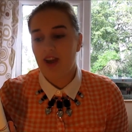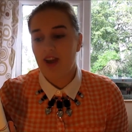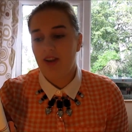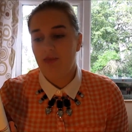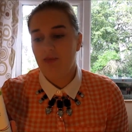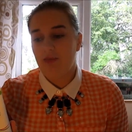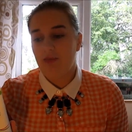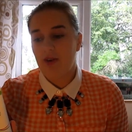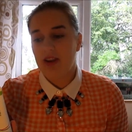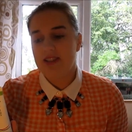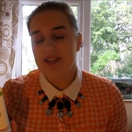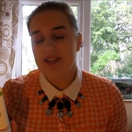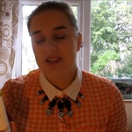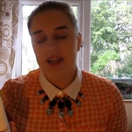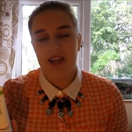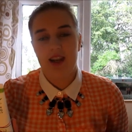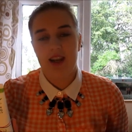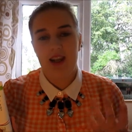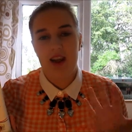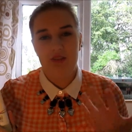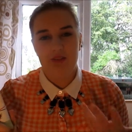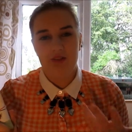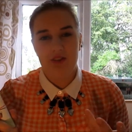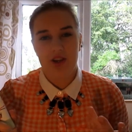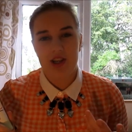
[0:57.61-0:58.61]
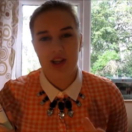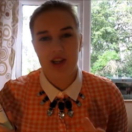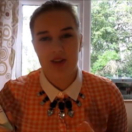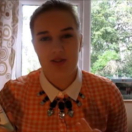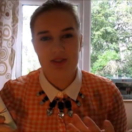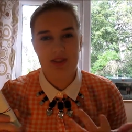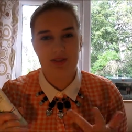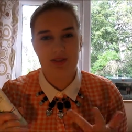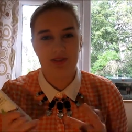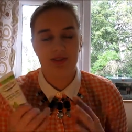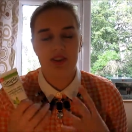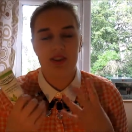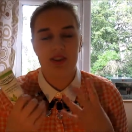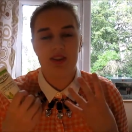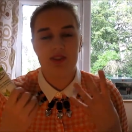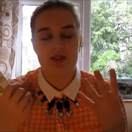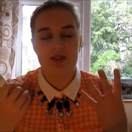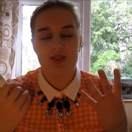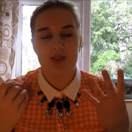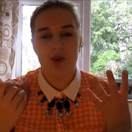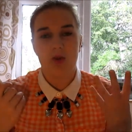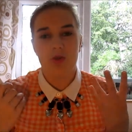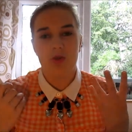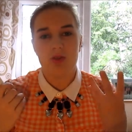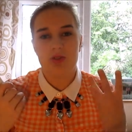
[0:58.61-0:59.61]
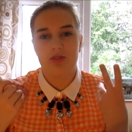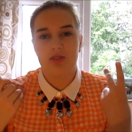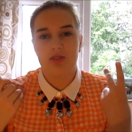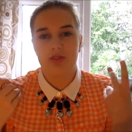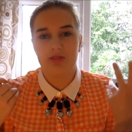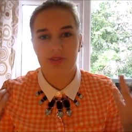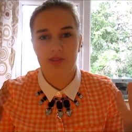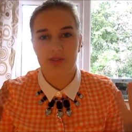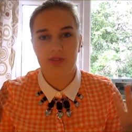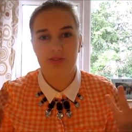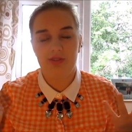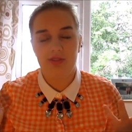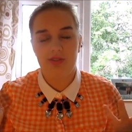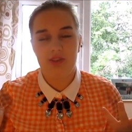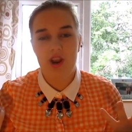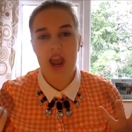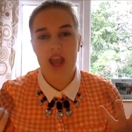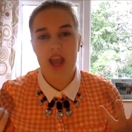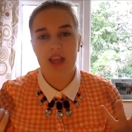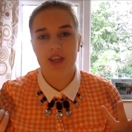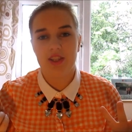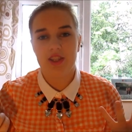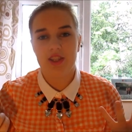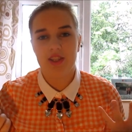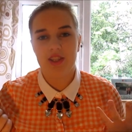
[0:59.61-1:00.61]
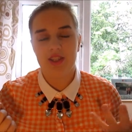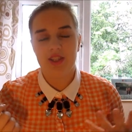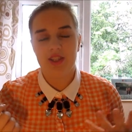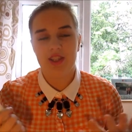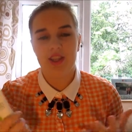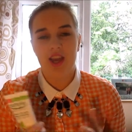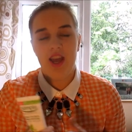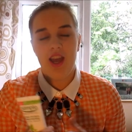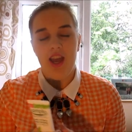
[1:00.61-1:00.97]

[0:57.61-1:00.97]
My skin after I use it feels so sort of refreshed,